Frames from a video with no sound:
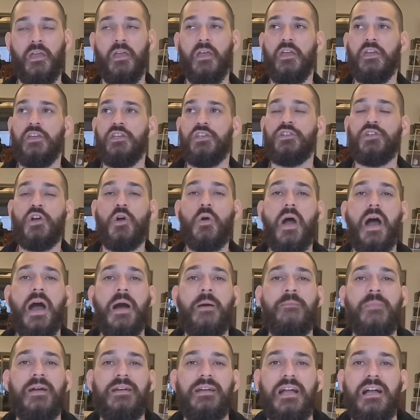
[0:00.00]
You know,
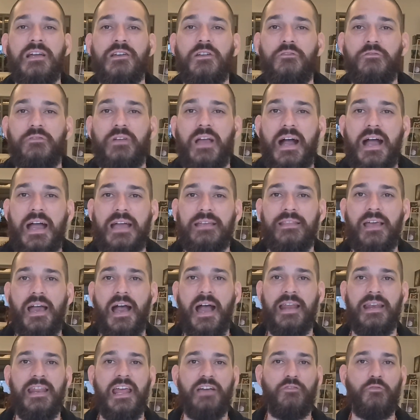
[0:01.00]
I'm a kind of guy that
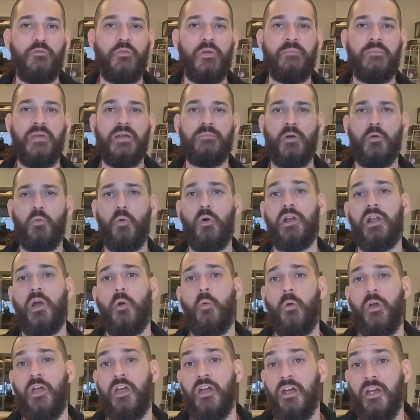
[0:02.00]
I never remember what I
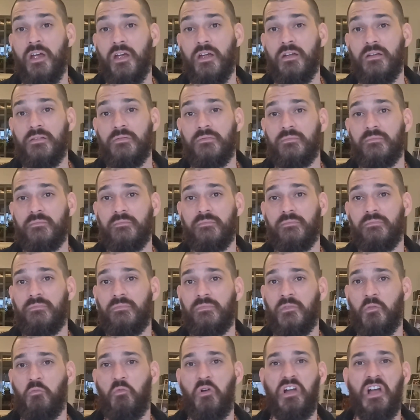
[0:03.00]
wear,
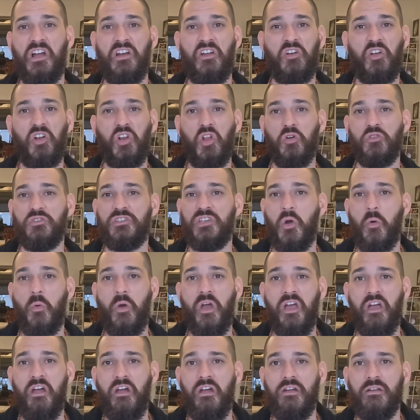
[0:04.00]
what kind of clothes I
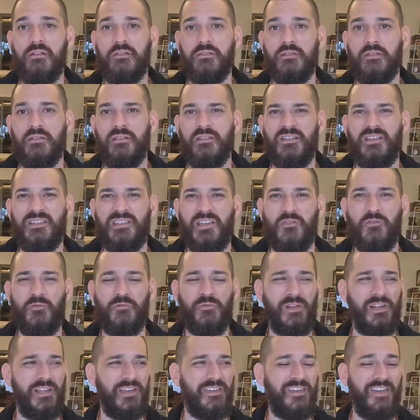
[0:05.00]
wear, because I don't
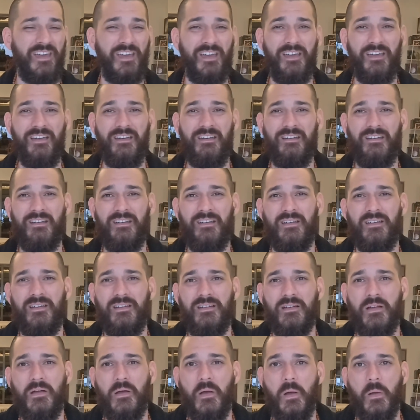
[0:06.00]
really care.
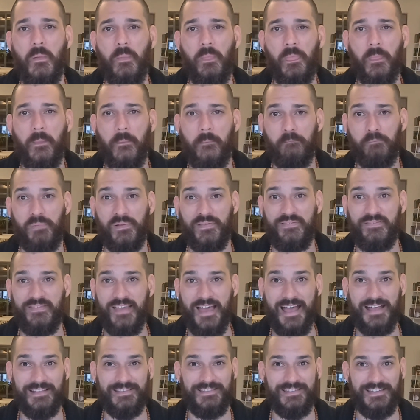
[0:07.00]
But
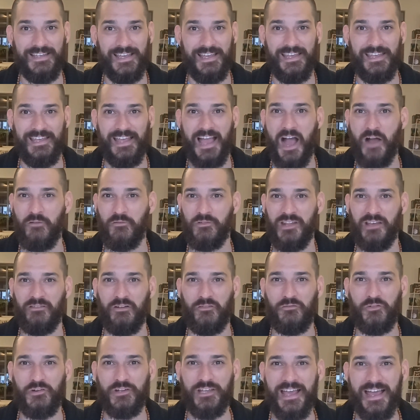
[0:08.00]
that day, I will never
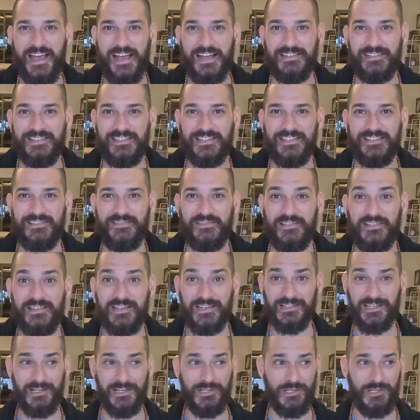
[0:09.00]
forget, because